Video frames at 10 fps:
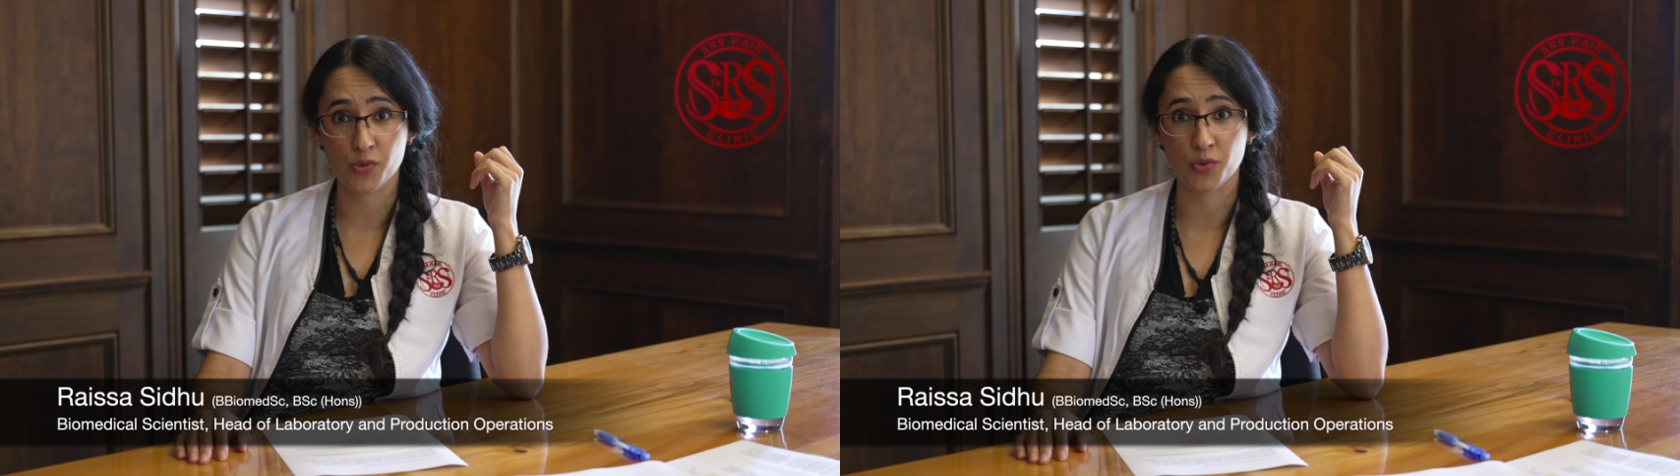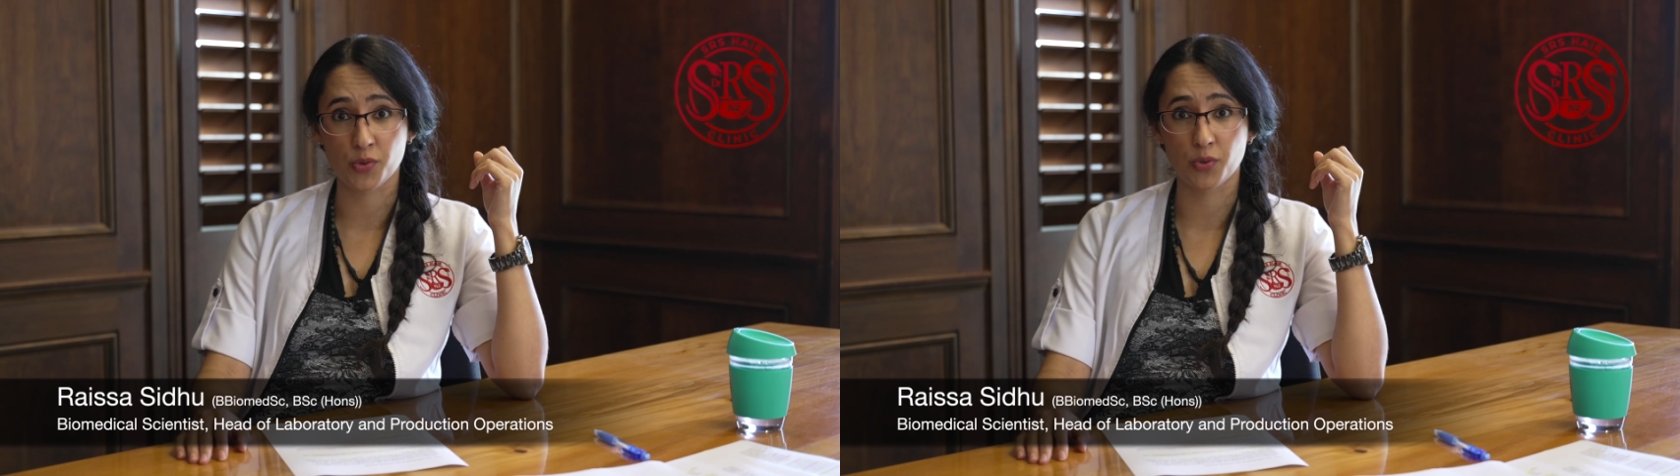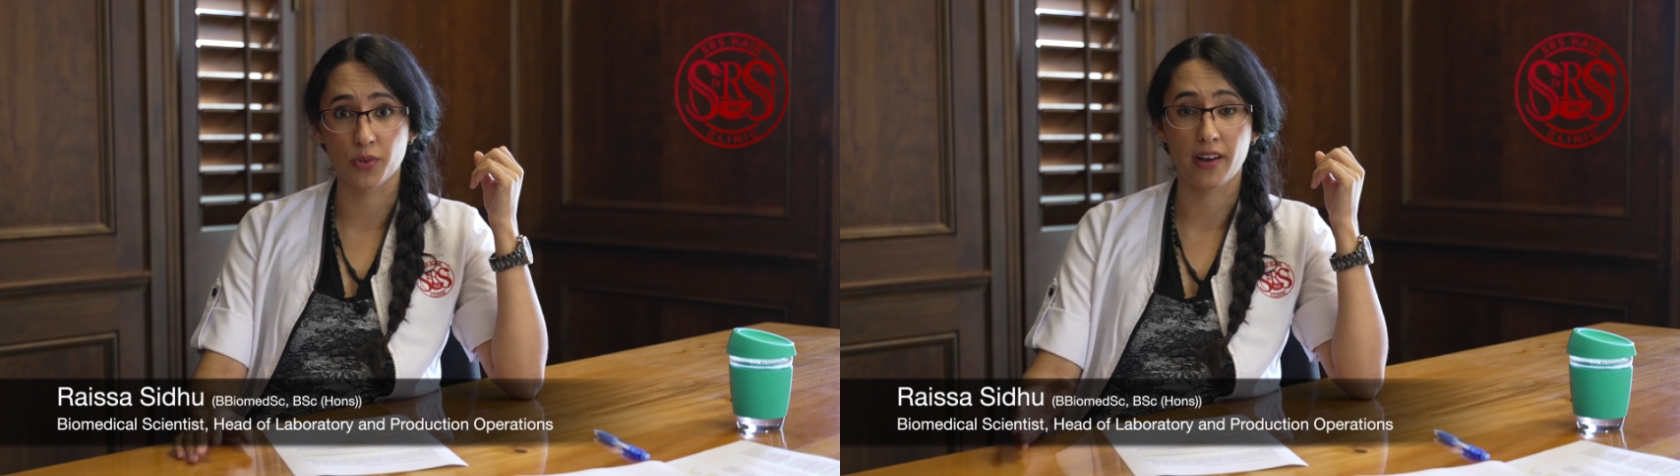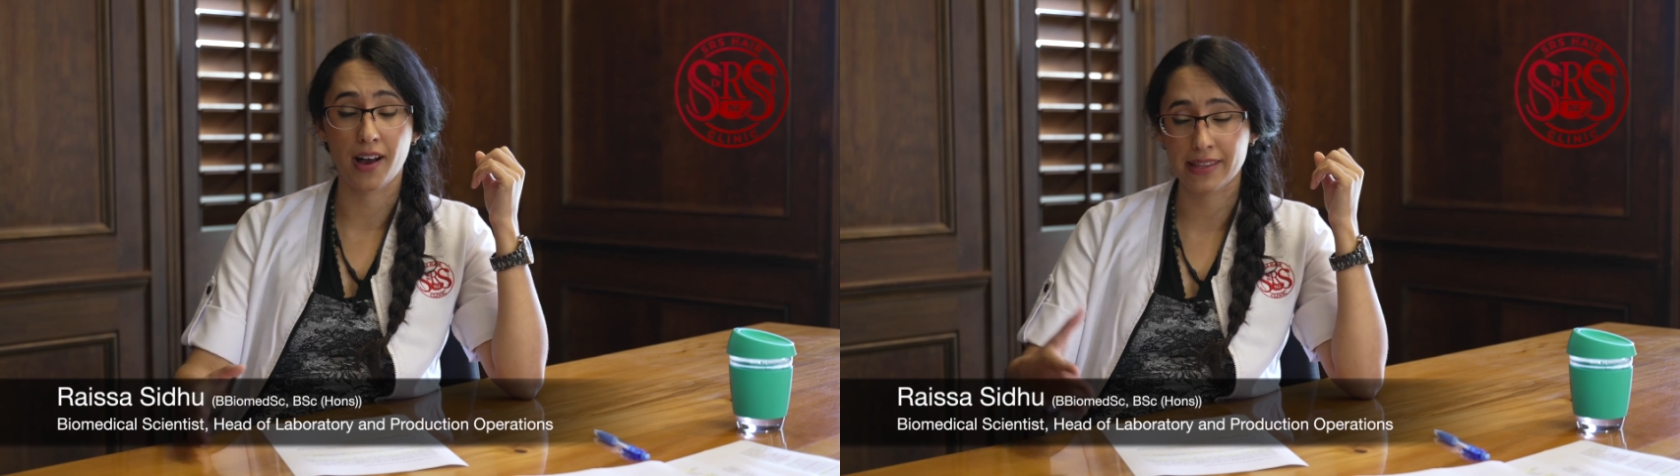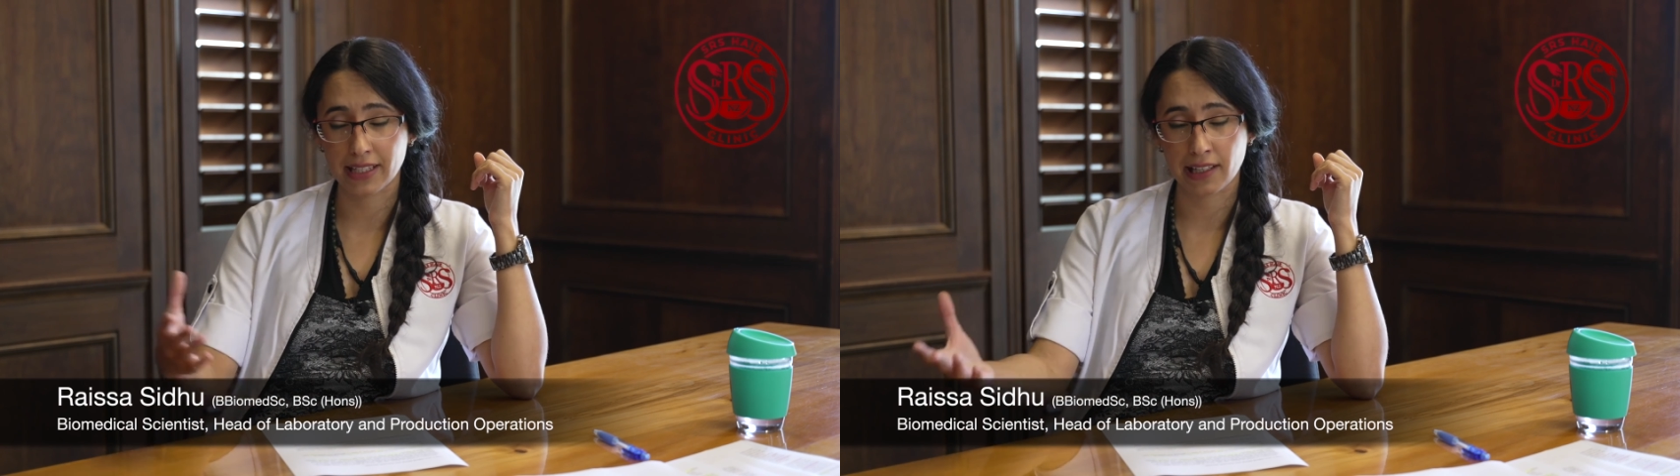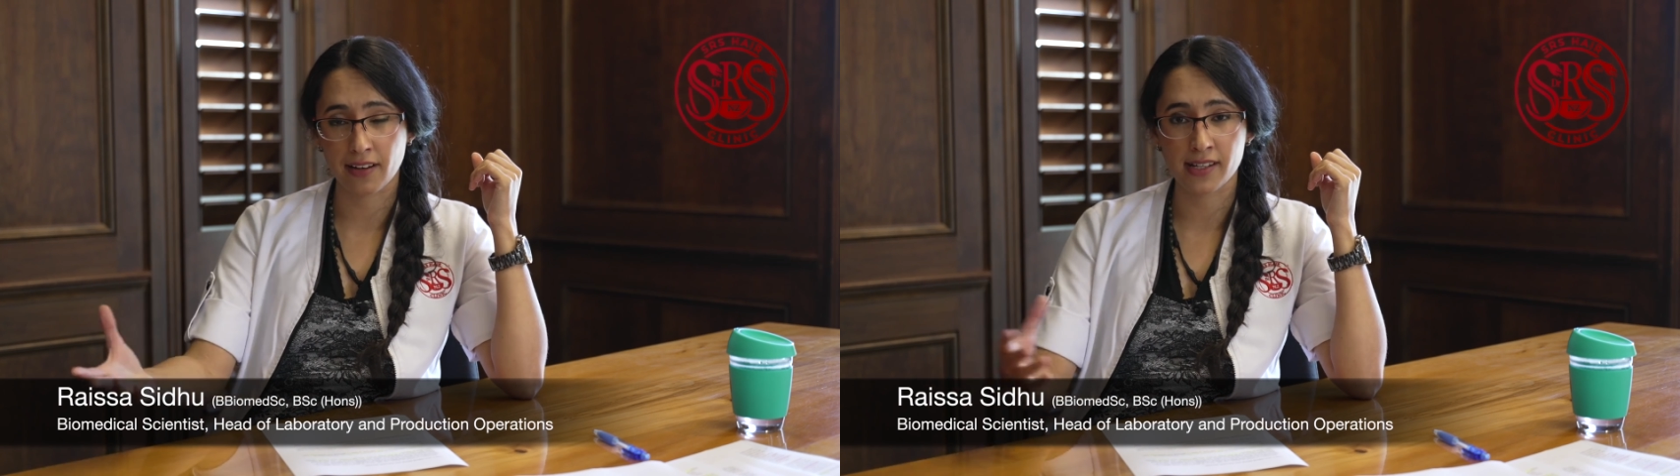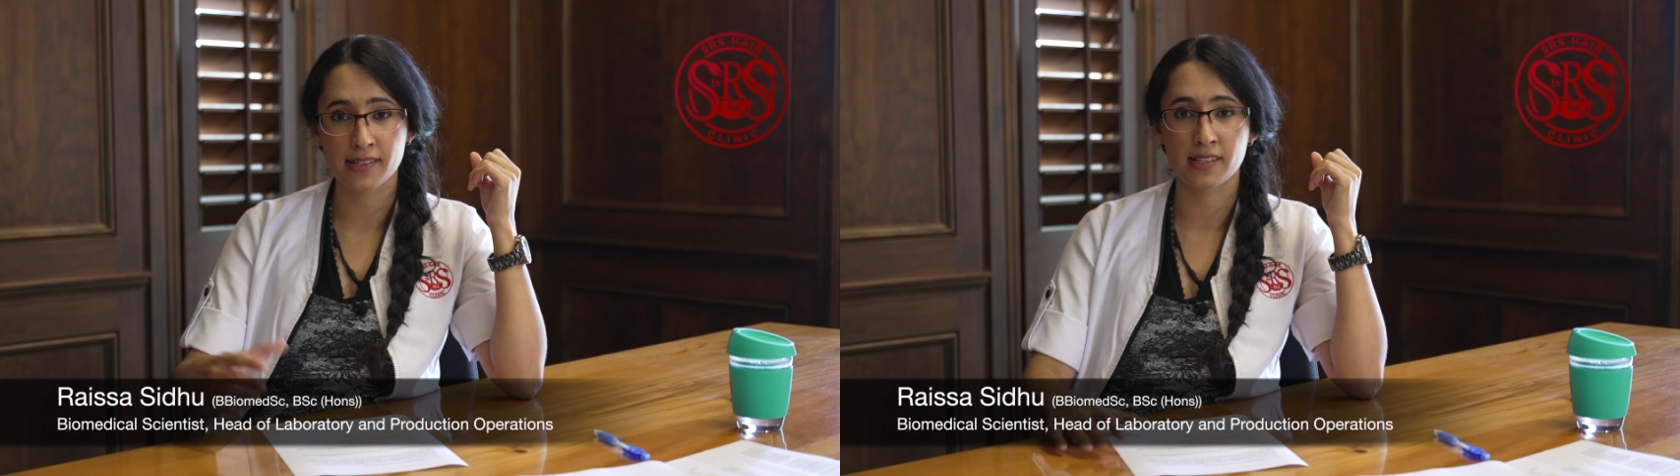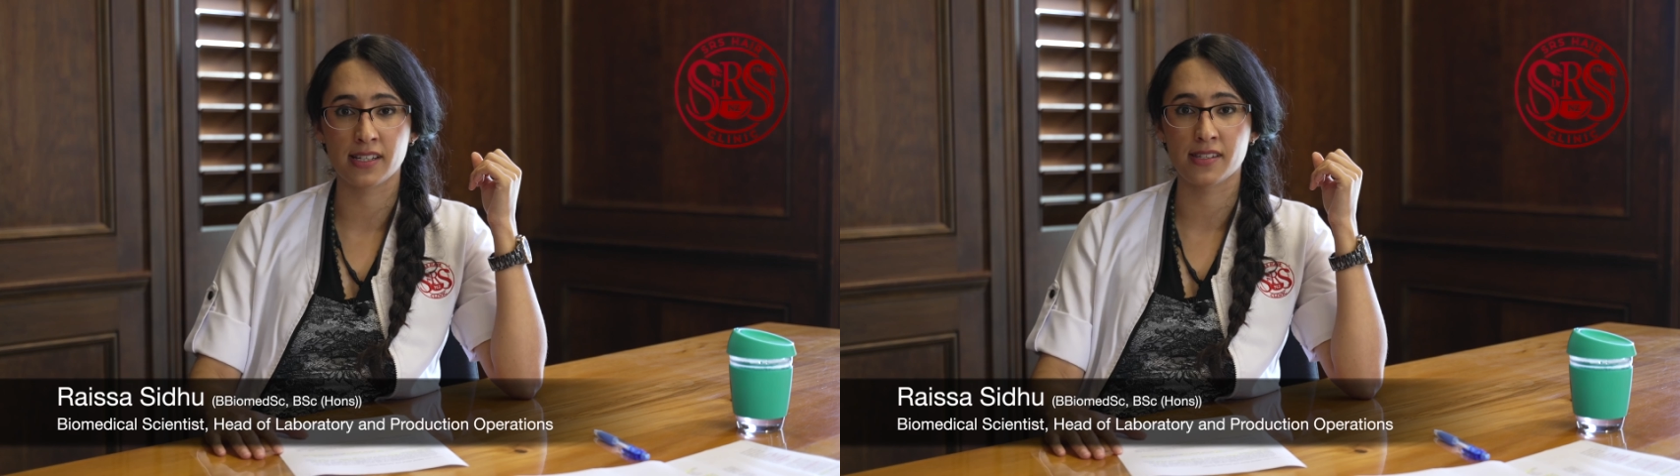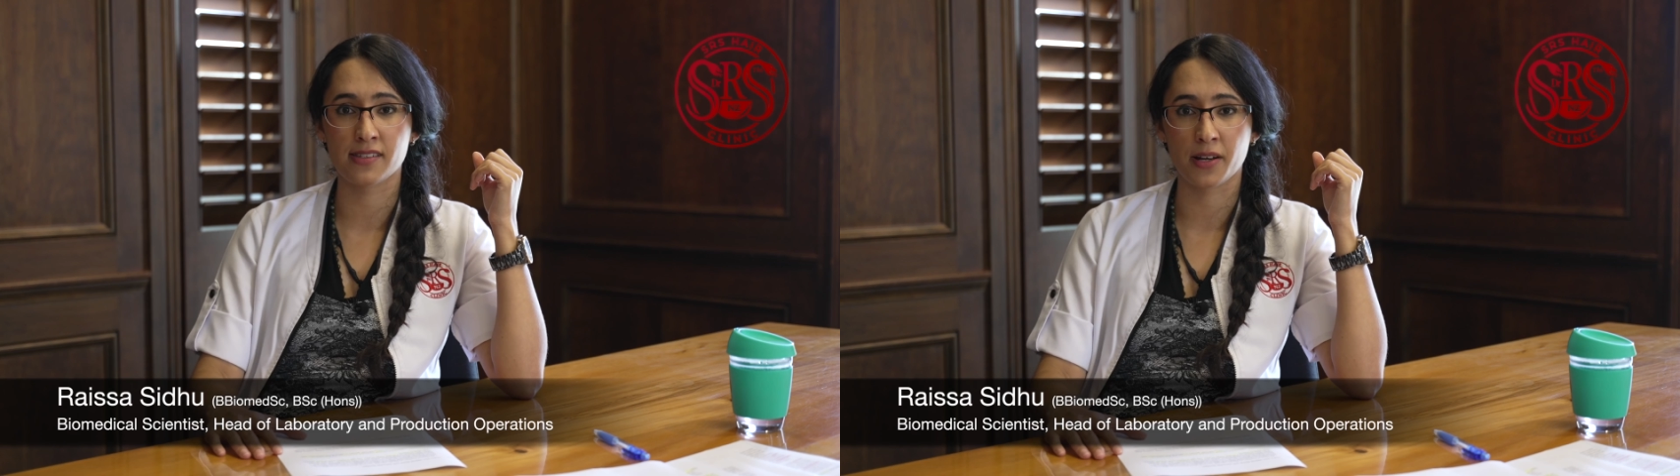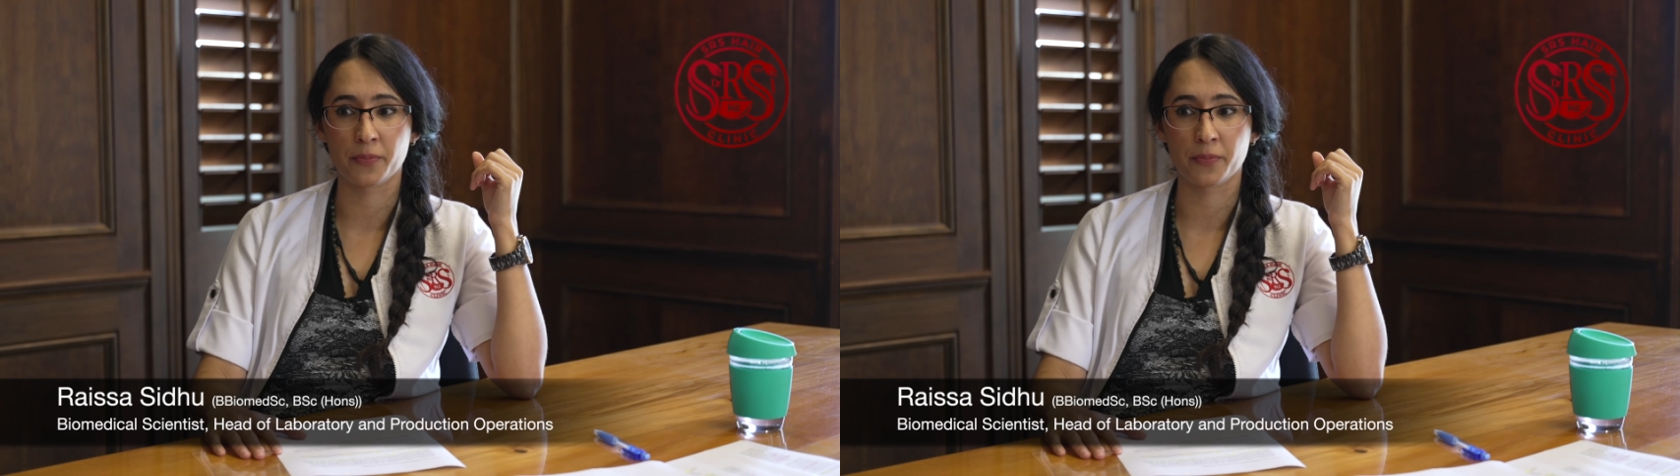to other clients and